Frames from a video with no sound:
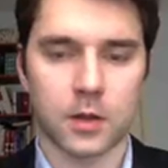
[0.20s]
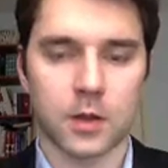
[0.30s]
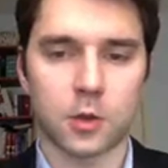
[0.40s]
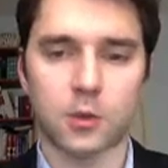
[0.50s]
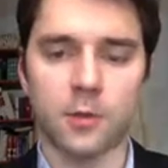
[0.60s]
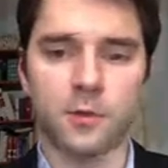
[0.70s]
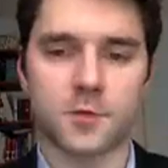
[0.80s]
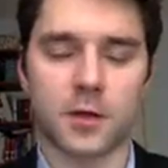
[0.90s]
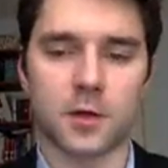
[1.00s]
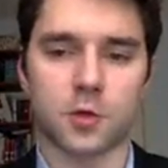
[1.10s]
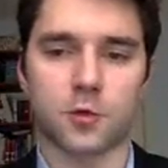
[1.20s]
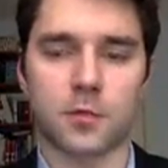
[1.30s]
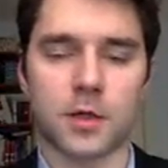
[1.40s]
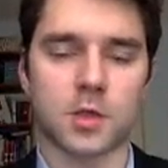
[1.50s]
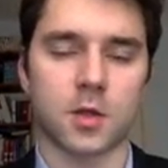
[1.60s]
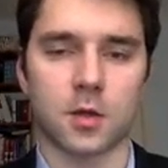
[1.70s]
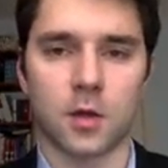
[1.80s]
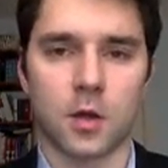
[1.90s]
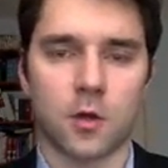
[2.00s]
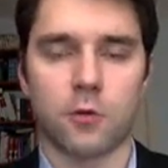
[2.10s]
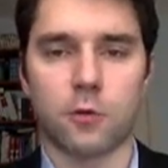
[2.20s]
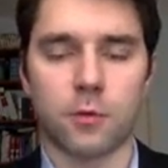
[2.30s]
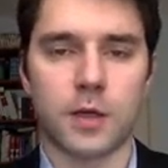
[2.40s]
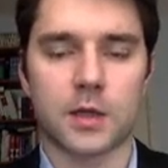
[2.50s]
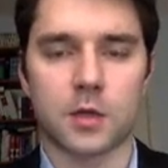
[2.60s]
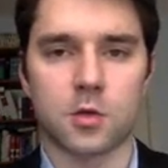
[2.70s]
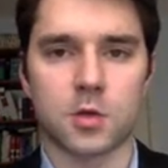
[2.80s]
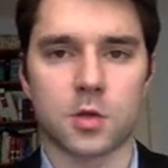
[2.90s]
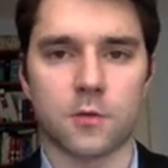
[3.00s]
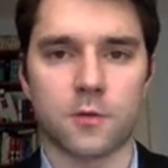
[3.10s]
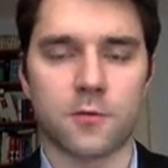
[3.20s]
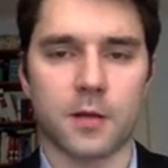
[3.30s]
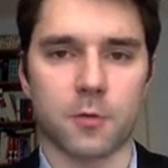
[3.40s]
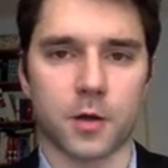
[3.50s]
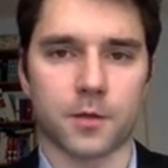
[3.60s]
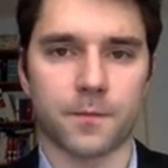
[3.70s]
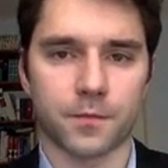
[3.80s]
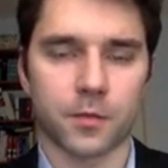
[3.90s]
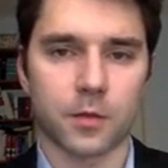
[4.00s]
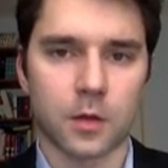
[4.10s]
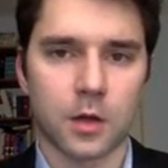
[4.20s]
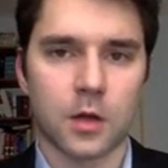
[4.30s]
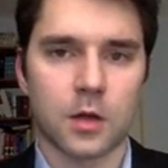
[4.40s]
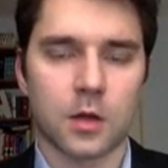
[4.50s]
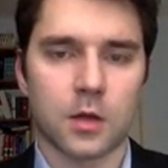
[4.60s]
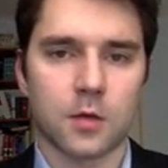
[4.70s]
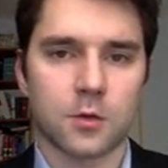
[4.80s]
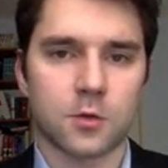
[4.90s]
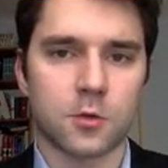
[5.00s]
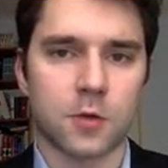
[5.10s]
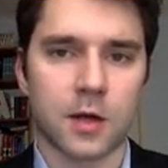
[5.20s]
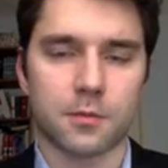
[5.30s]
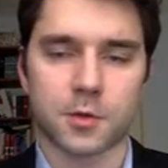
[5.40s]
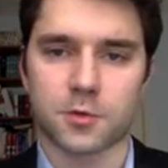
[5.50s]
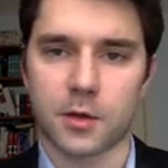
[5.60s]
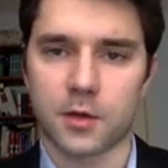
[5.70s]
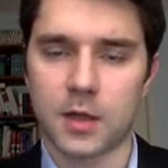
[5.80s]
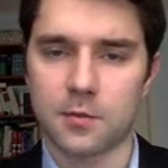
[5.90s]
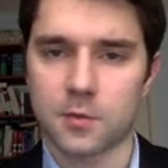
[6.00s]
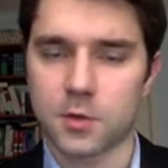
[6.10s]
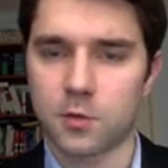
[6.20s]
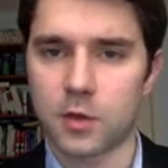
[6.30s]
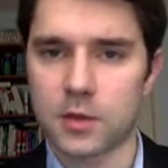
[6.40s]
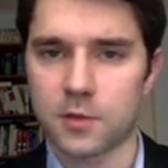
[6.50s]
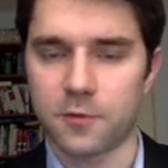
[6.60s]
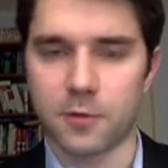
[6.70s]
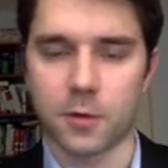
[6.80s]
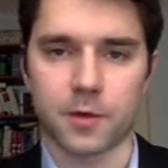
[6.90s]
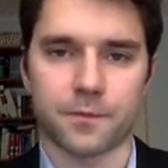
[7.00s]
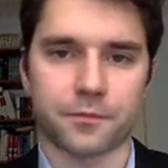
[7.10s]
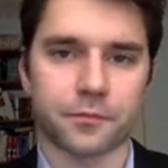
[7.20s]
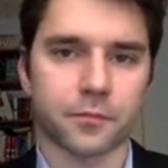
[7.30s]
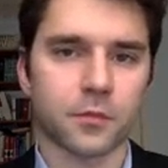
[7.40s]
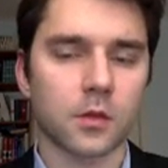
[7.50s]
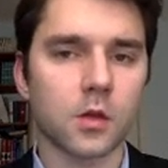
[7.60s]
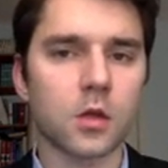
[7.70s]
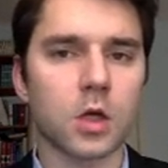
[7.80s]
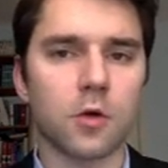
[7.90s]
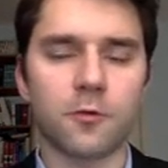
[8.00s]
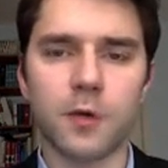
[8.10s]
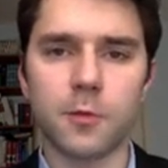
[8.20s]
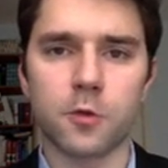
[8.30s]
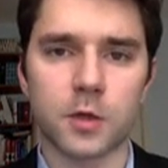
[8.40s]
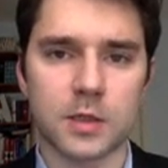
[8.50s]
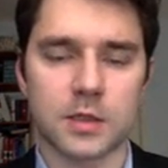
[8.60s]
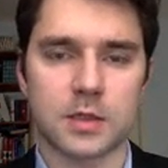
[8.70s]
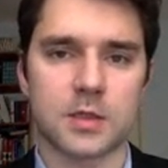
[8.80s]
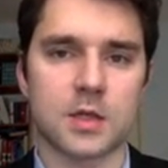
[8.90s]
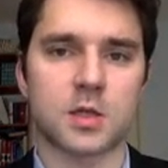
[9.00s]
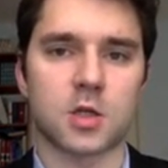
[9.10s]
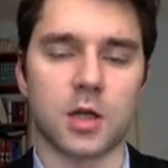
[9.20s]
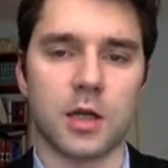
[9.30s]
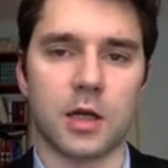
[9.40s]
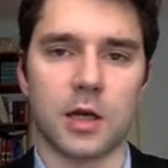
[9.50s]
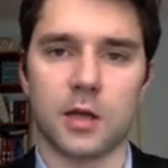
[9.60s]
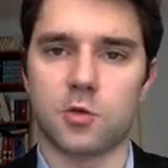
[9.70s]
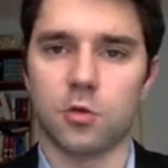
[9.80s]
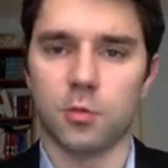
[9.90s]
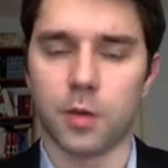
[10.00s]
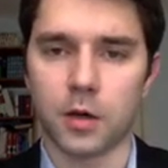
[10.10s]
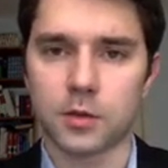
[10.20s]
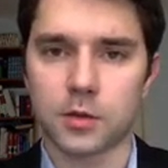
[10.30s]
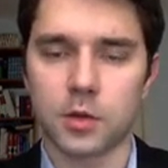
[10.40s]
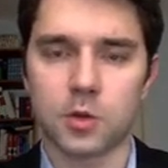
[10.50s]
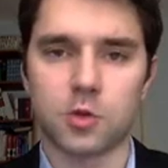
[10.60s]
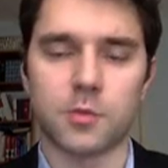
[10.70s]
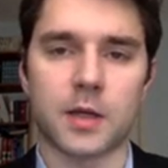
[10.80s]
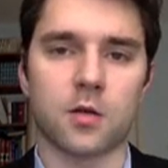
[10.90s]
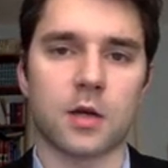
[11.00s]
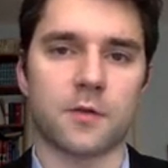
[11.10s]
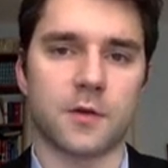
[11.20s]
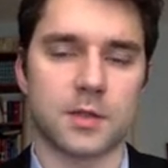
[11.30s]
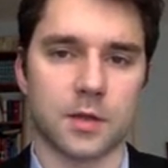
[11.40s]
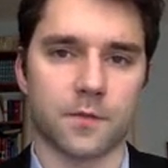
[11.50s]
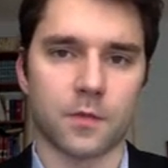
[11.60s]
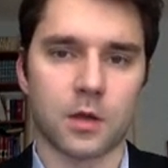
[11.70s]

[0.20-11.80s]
In the previous videos, we mentioned we were making use of a framework to help us write the game. So what is a framework? A framework is essentially a toolbox to make our life easier.